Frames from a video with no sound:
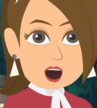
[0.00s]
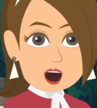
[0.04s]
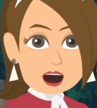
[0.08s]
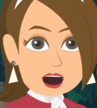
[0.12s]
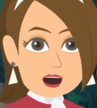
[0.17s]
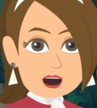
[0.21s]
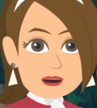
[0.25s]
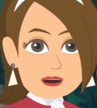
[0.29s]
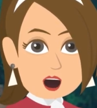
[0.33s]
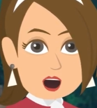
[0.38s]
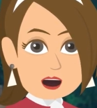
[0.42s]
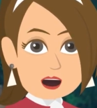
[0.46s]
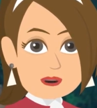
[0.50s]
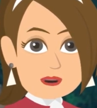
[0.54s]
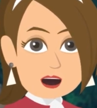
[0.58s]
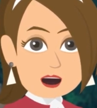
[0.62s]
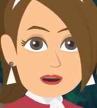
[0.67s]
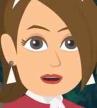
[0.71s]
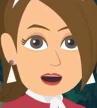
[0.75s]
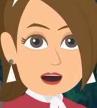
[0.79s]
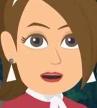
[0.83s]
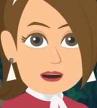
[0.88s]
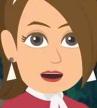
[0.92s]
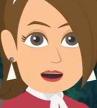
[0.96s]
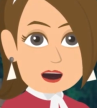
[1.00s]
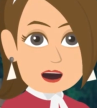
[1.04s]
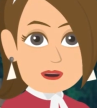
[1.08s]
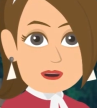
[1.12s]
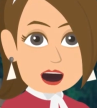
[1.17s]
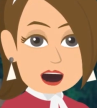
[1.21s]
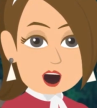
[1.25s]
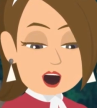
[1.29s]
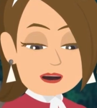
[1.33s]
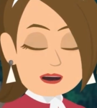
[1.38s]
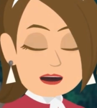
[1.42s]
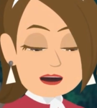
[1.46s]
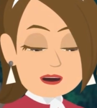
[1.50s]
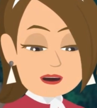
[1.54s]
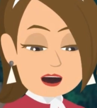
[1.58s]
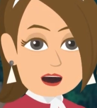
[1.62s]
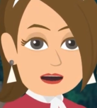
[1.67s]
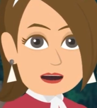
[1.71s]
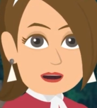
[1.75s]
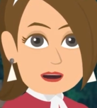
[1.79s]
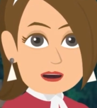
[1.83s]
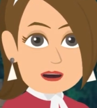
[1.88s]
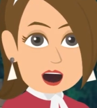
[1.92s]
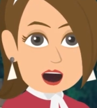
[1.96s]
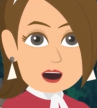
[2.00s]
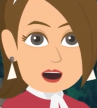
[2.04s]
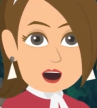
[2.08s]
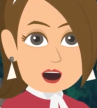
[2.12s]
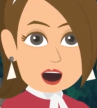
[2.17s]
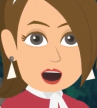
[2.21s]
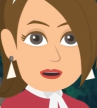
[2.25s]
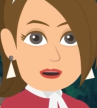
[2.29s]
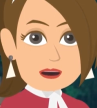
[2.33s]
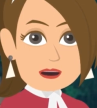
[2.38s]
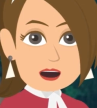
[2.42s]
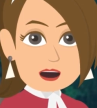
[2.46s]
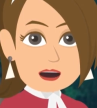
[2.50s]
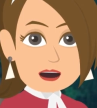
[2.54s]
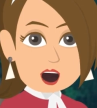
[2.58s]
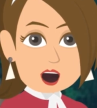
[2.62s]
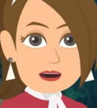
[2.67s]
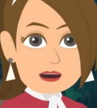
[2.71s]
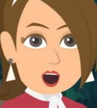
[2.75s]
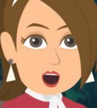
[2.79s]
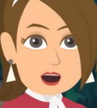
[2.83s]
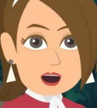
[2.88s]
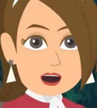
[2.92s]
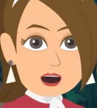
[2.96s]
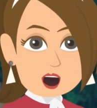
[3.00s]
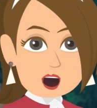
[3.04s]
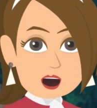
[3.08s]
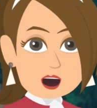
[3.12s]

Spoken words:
really happens is that you activate the vibration right where you